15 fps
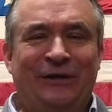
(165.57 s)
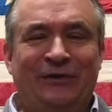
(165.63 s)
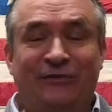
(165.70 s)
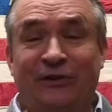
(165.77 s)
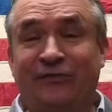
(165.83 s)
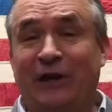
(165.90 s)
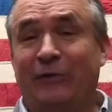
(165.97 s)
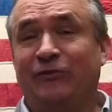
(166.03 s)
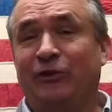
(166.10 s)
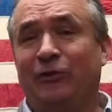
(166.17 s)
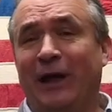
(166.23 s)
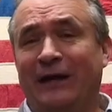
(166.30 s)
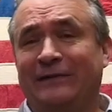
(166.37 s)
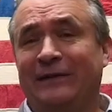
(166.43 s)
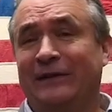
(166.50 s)
Since I was
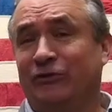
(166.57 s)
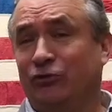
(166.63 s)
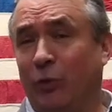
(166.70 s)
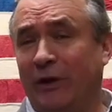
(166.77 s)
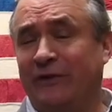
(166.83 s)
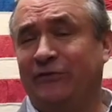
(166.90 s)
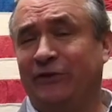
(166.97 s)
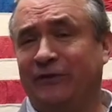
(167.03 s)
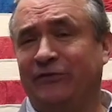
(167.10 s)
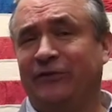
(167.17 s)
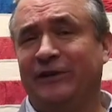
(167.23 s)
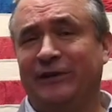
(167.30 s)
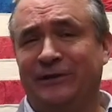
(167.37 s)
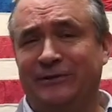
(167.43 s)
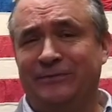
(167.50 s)
elected in
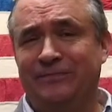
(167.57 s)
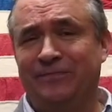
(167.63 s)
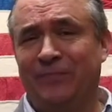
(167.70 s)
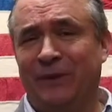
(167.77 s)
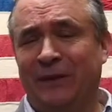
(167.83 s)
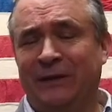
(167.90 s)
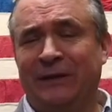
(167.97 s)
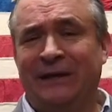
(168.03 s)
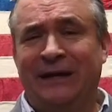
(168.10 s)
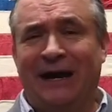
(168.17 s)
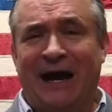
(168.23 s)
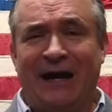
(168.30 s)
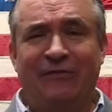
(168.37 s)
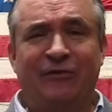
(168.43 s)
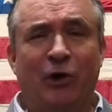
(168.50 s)
2016,
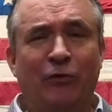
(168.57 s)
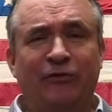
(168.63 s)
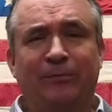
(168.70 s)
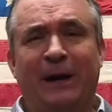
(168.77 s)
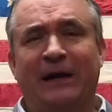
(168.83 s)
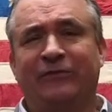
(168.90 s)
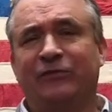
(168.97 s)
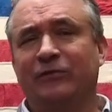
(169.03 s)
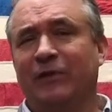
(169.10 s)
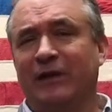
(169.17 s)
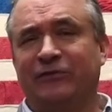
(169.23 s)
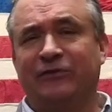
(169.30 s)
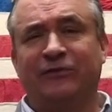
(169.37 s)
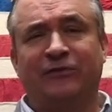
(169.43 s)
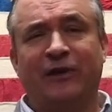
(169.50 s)
I have co-sponsored
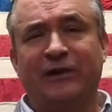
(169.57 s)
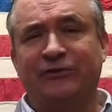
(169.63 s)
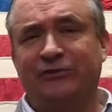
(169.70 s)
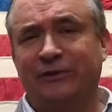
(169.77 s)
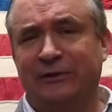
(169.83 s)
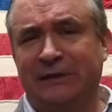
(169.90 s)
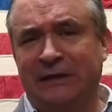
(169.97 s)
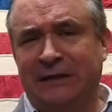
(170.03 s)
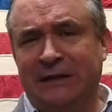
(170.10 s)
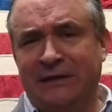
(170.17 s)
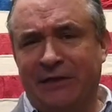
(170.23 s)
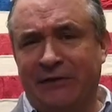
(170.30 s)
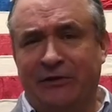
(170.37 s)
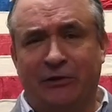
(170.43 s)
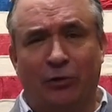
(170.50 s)
legislation
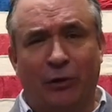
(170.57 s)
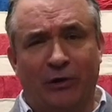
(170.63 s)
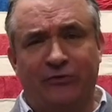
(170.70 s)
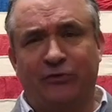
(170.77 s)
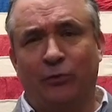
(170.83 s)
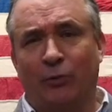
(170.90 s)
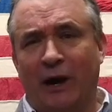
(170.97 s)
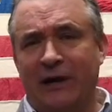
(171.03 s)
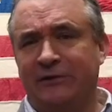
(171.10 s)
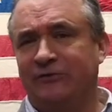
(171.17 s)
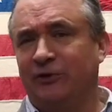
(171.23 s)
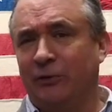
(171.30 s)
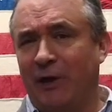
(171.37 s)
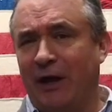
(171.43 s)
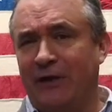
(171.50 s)
that declares the right
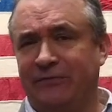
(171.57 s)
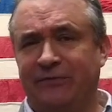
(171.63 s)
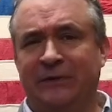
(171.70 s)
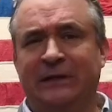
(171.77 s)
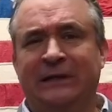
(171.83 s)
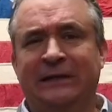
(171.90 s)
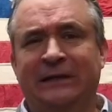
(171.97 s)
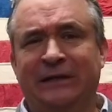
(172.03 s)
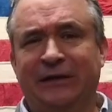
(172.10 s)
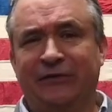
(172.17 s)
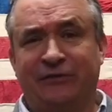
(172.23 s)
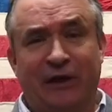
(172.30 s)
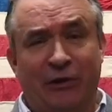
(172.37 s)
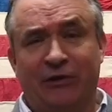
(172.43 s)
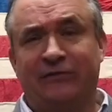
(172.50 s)
to life is
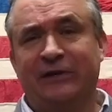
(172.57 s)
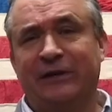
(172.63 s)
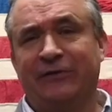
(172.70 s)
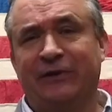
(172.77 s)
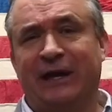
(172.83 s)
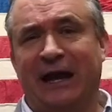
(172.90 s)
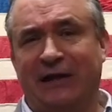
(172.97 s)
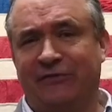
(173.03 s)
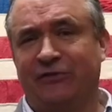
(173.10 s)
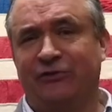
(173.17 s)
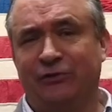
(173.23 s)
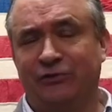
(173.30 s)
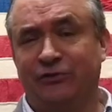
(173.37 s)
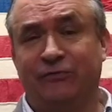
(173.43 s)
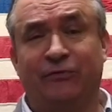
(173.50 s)
guaranteed in the
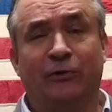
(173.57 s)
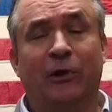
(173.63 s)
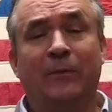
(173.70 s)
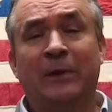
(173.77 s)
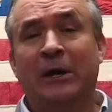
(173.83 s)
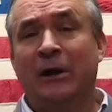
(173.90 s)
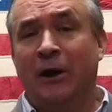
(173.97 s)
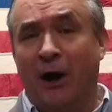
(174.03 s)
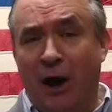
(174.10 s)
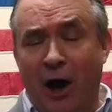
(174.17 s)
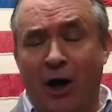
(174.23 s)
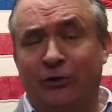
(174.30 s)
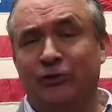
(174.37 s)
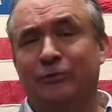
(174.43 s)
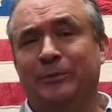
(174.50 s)
Constitution for
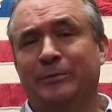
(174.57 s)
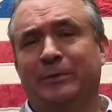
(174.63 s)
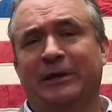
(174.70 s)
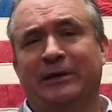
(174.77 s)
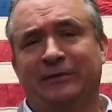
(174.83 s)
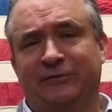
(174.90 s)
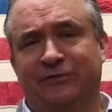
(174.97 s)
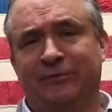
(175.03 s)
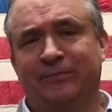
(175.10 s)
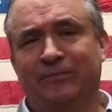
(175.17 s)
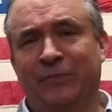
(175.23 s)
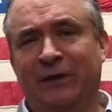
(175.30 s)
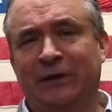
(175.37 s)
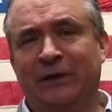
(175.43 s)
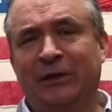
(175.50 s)
all human beings,
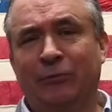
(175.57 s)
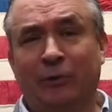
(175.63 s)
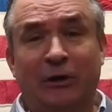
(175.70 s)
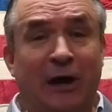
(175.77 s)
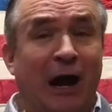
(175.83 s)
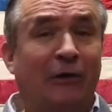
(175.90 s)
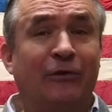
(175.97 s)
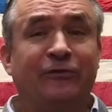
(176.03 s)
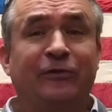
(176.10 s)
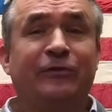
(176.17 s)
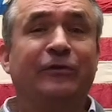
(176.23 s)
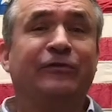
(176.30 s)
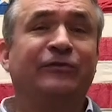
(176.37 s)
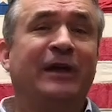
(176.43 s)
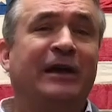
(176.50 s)
regardless of
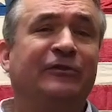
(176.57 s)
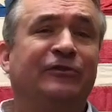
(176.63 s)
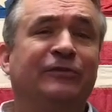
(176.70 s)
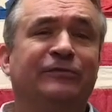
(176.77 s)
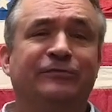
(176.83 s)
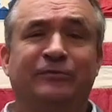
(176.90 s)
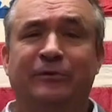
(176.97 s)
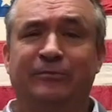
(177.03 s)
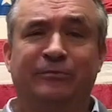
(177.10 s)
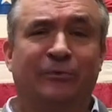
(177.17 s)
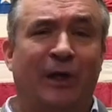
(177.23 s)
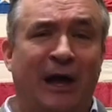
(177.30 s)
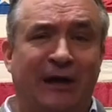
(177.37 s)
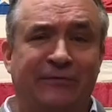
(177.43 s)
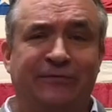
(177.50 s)
their stage of
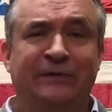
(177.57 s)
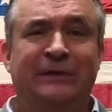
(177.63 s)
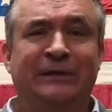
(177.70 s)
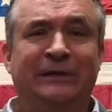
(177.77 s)
life.